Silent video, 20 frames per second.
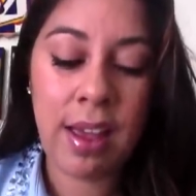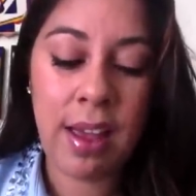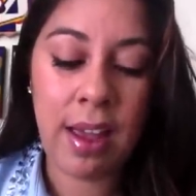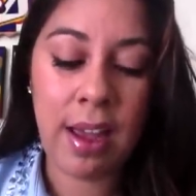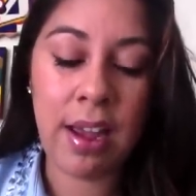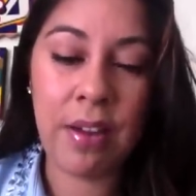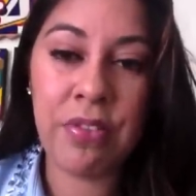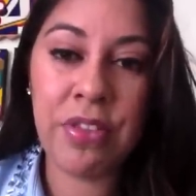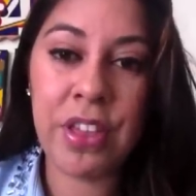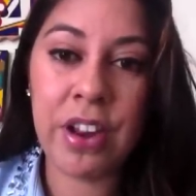
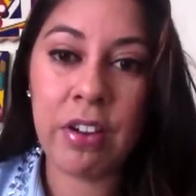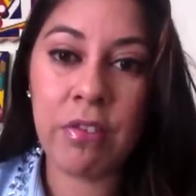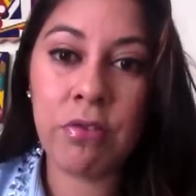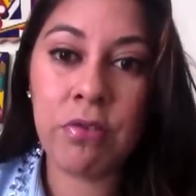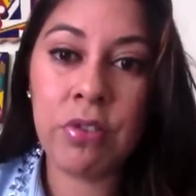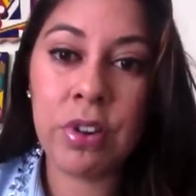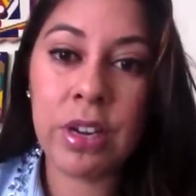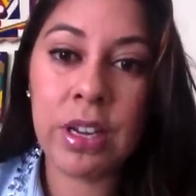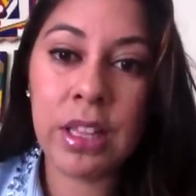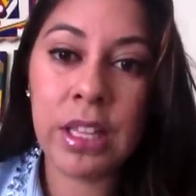and they're
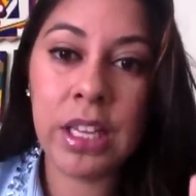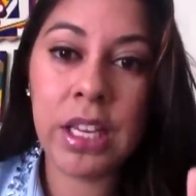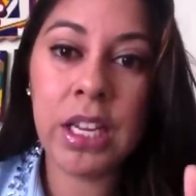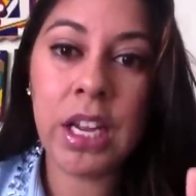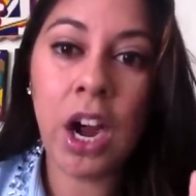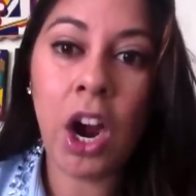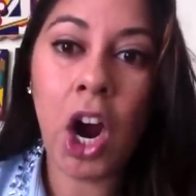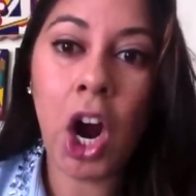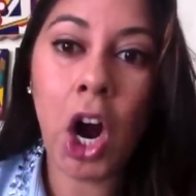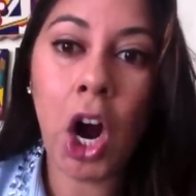really
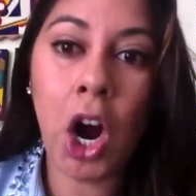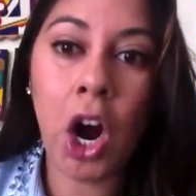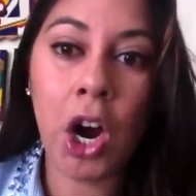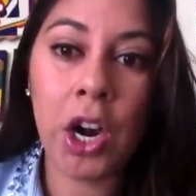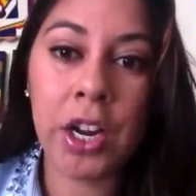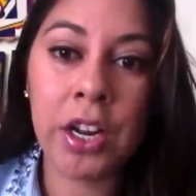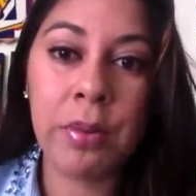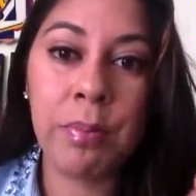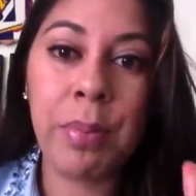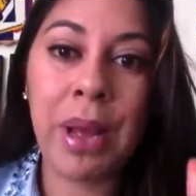
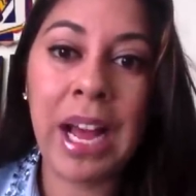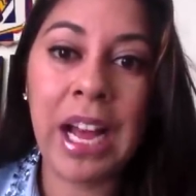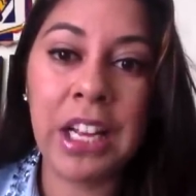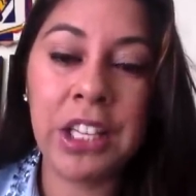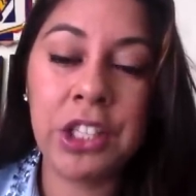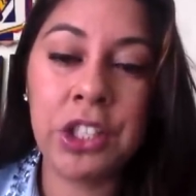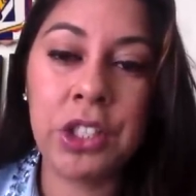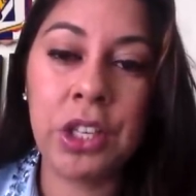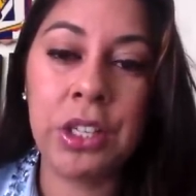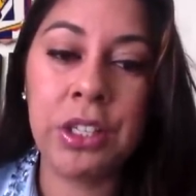hardened
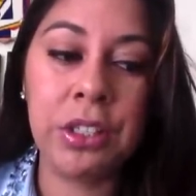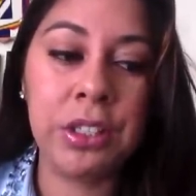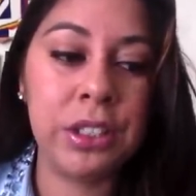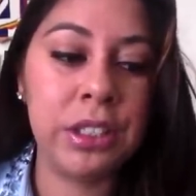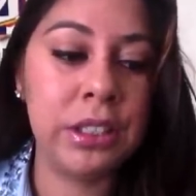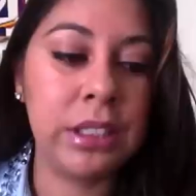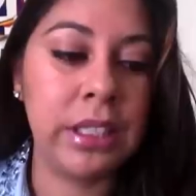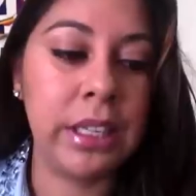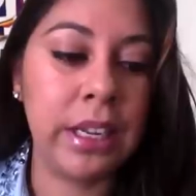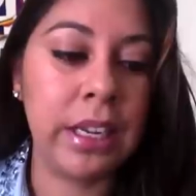patches on your
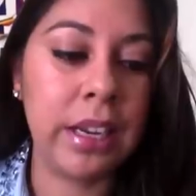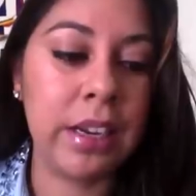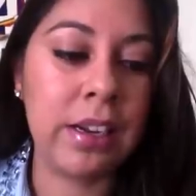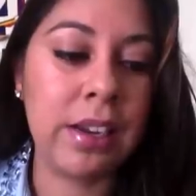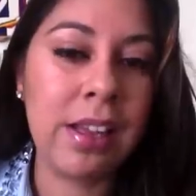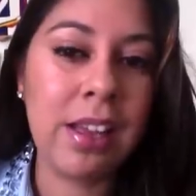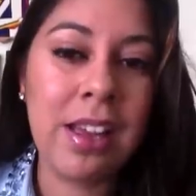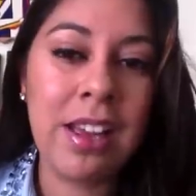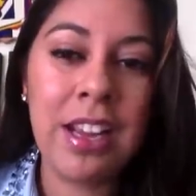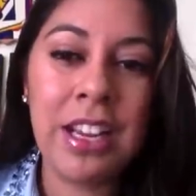skin.
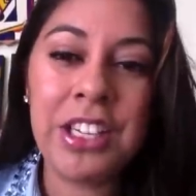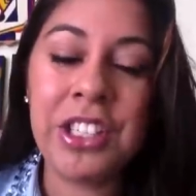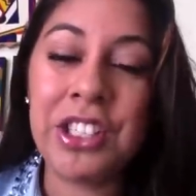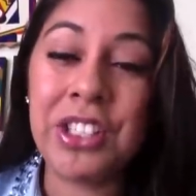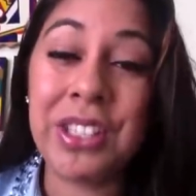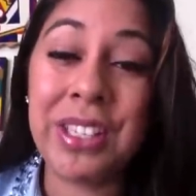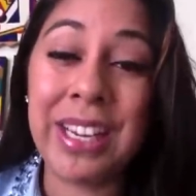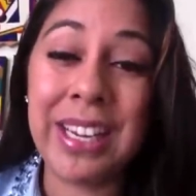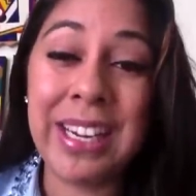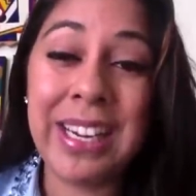Your
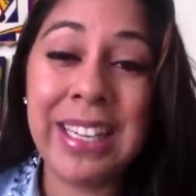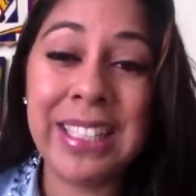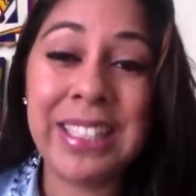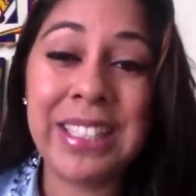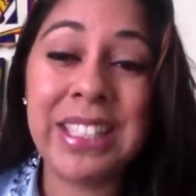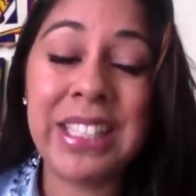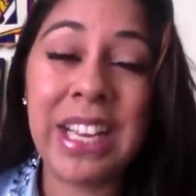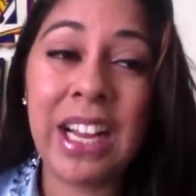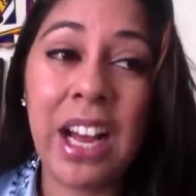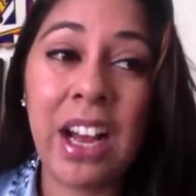skin
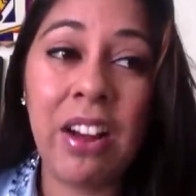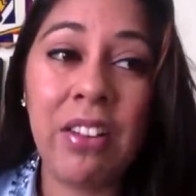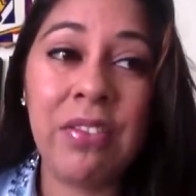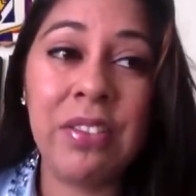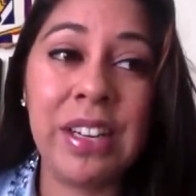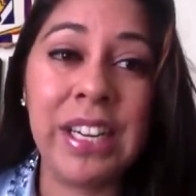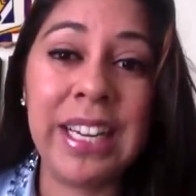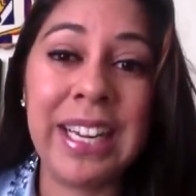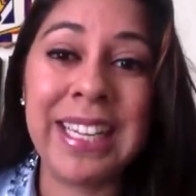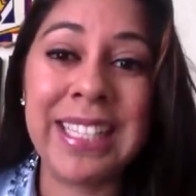gets tough
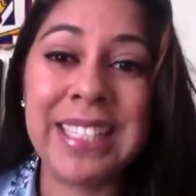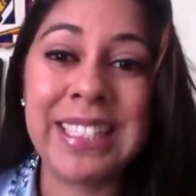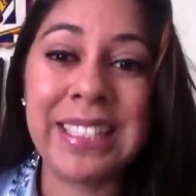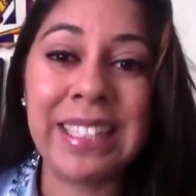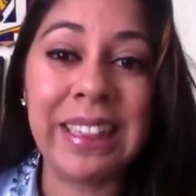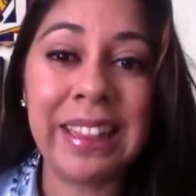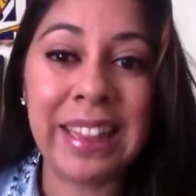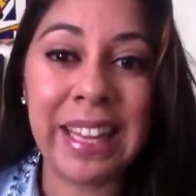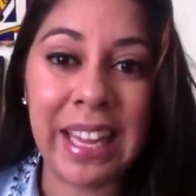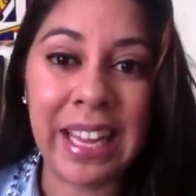and it gets
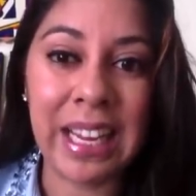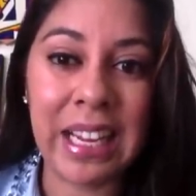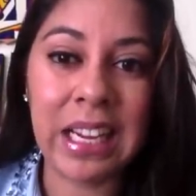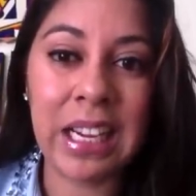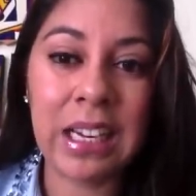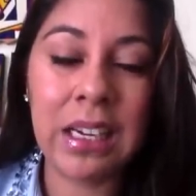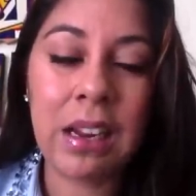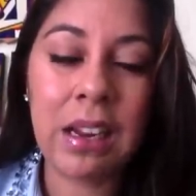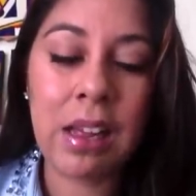thick.